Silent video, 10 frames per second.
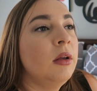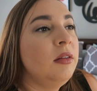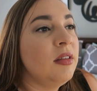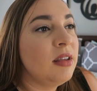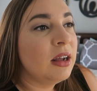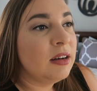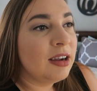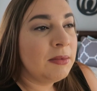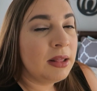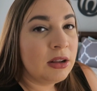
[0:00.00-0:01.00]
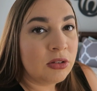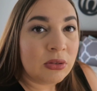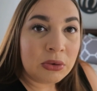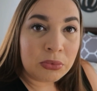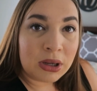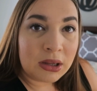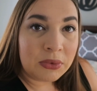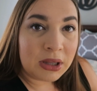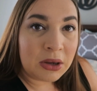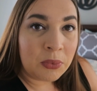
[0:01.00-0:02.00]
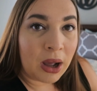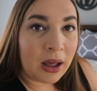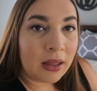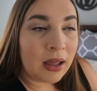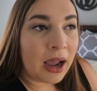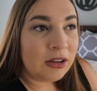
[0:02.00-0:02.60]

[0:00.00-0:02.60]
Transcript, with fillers: Disney on a Dime I think is going really, really well.